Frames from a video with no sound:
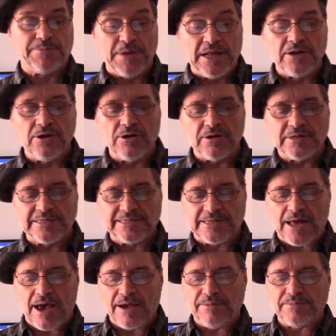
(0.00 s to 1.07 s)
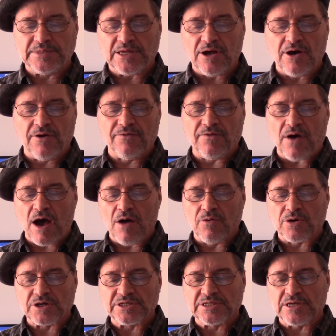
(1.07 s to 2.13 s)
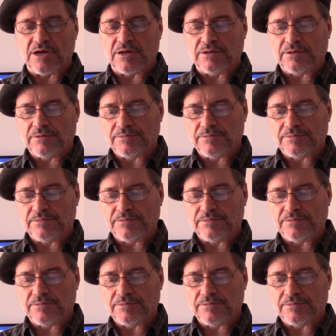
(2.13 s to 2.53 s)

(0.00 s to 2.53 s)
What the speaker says: billion times of our sun.